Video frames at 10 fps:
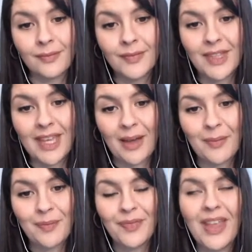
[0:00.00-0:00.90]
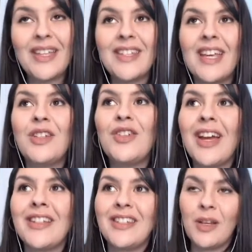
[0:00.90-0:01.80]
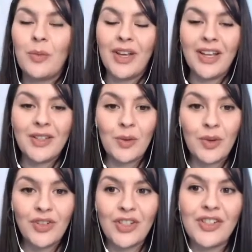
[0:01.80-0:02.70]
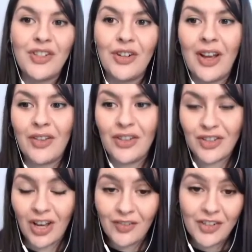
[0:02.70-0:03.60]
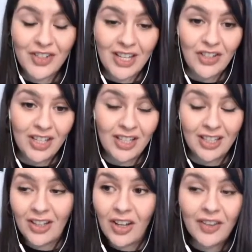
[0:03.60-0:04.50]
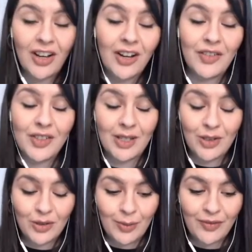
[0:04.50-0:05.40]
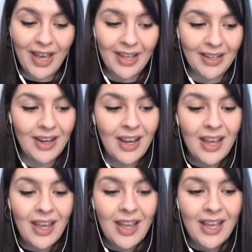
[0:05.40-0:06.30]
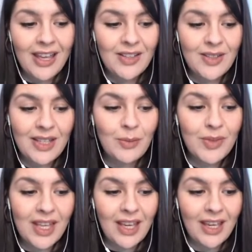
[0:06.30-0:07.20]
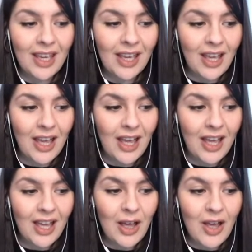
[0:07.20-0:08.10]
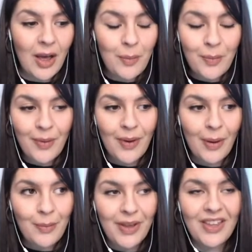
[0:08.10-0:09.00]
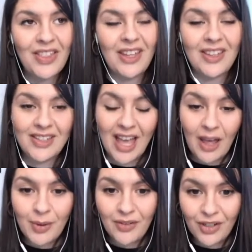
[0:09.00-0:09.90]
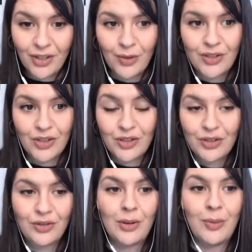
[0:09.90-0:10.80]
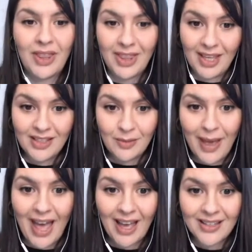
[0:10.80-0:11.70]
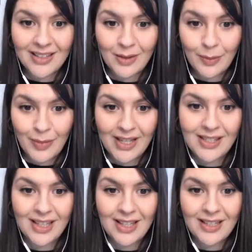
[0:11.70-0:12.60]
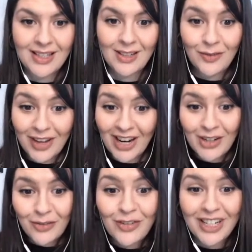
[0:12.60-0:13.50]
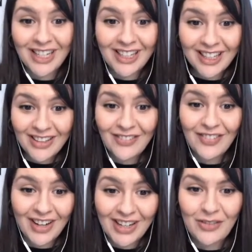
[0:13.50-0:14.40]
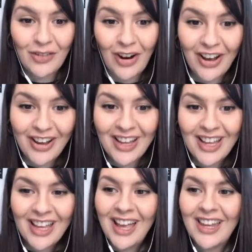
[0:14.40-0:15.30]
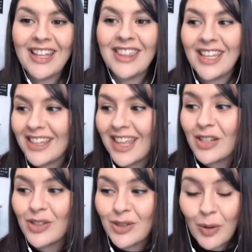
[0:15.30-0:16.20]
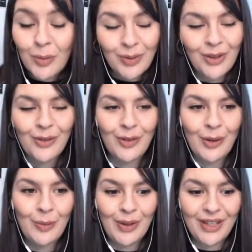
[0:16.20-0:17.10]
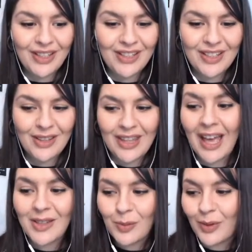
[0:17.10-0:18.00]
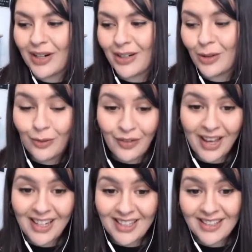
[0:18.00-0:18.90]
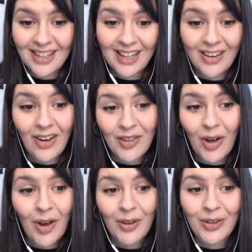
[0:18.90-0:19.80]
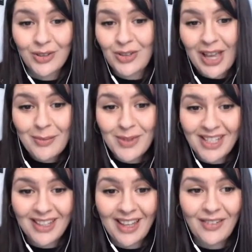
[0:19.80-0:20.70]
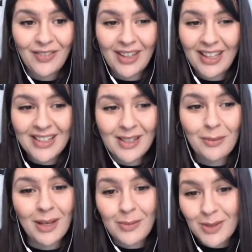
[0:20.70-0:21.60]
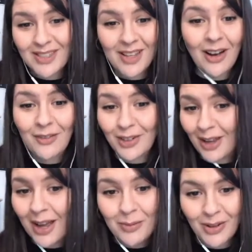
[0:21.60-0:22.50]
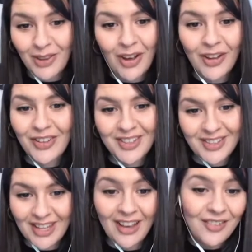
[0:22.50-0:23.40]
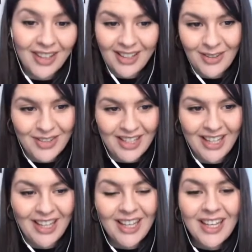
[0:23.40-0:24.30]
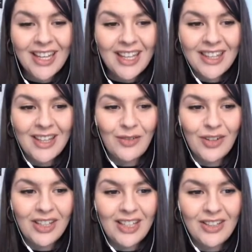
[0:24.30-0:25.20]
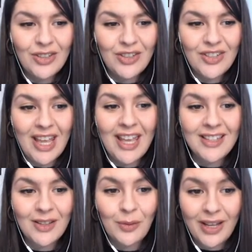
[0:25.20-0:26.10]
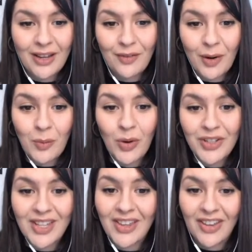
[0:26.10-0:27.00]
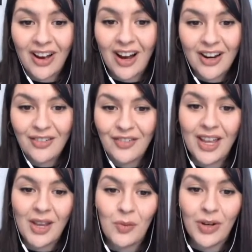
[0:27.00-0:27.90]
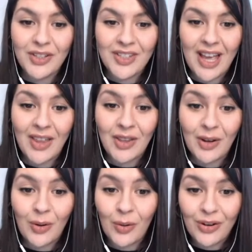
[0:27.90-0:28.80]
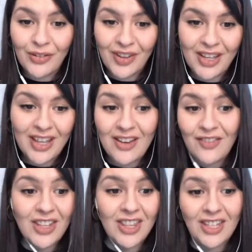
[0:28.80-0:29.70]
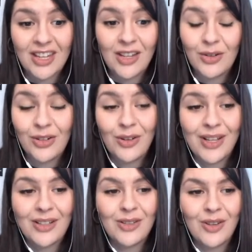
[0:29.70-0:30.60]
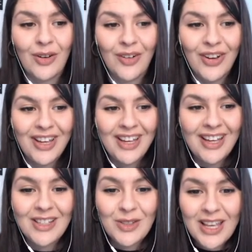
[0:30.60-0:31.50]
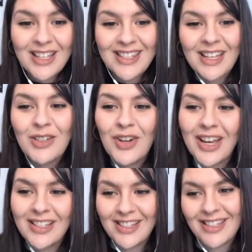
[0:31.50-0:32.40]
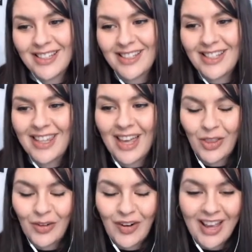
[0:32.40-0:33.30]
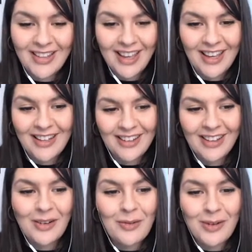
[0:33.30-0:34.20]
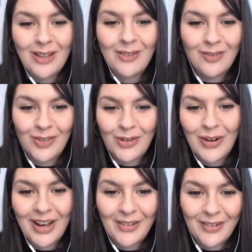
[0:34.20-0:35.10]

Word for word: Yeah, it's interesting because just throughout this conversation and all the conversations we've had, it seems like a, a big thing that's happened for you is just stripping things back to the basics and very real and very raw. And I think that's so beautiful because that's where you find like all the gems in life. Like it sometimes it's covered up with all this stuff, like you say, that really just takes away from what's at the heart of it and what's at the core of it everything that you're doing so it's it's interesting to see that thread kind of like weave throughout